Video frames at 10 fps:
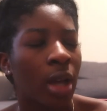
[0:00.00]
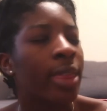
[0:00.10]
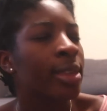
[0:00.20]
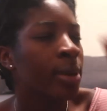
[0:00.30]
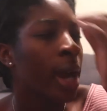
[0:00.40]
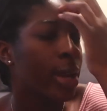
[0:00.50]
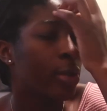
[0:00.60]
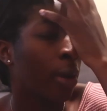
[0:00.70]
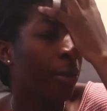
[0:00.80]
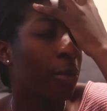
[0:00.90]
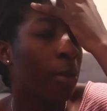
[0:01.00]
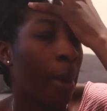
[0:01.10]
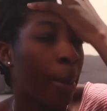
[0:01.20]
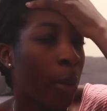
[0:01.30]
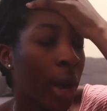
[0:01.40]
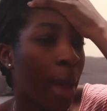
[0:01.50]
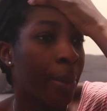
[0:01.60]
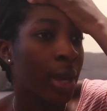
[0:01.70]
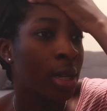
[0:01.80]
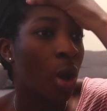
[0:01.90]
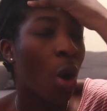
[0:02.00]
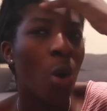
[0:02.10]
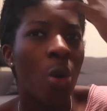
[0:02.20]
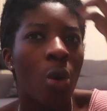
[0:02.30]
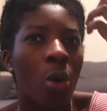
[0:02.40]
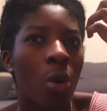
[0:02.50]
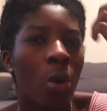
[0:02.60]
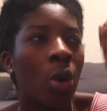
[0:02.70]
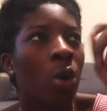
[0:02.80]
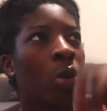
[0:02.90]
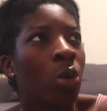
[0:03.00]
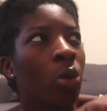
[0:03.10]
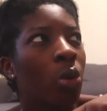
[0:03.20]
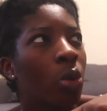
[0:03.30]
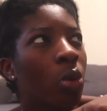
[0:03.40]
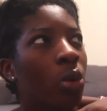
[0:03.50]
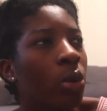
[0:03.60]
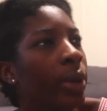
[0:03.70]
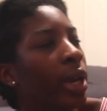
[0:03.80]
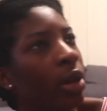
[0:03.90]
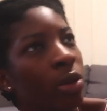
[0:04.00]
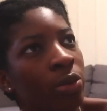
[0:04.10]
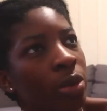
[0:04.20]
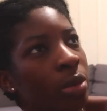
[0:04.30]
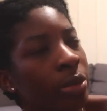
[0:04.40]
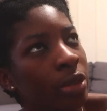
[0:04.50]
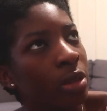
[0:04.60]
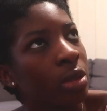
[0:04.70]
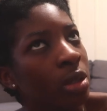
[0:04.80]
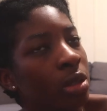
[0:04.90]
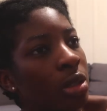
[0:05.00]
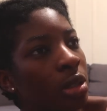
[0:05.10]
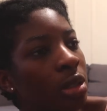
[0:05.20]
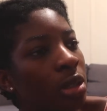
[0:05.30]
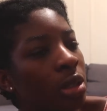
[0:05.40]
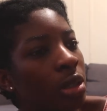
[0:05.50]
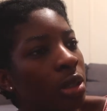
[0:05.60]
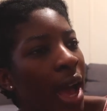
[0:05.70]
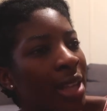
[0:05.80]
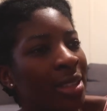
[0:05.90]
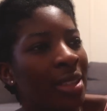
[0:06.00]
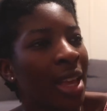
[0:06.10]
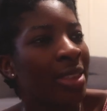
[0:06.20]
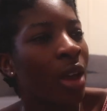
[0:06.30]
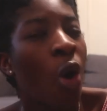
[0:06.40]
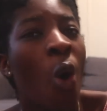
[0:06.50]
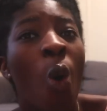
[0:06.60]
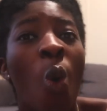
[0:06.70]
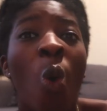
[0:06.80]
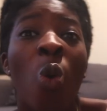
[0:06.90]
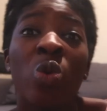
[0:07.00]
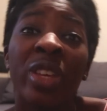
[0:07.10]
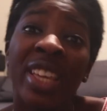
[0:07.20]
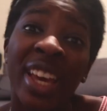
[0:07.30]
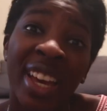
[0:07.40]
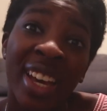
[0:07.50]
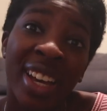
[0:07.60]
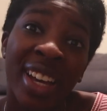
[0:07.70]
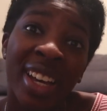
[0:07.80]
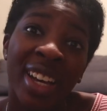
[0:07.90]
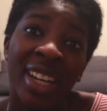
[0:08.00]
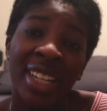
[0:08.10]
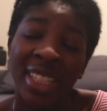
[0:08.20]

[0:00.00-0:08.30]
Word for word: At this point, I don't even remember what happened. Oh, wait, I don't remember. At, at, oh, yeah.